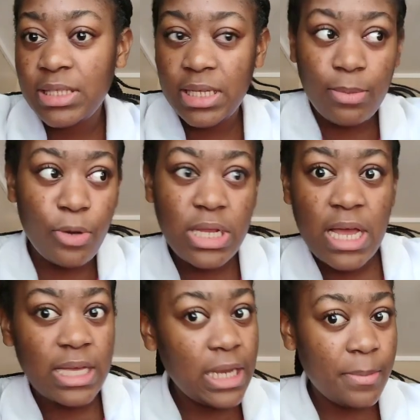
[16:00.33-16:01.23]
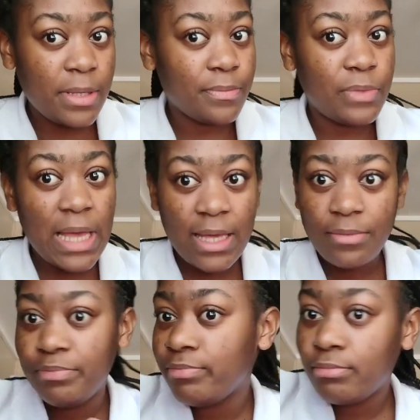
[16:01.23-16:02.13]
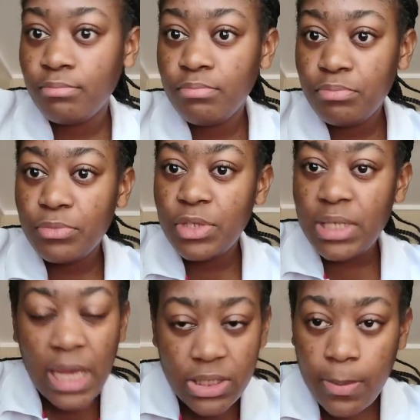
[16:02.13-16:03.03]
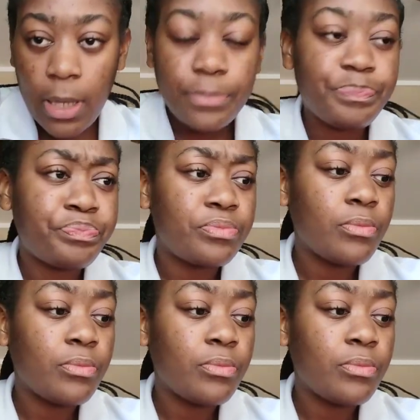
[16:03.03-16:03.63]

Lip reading: take the money and get them in. Like cash back.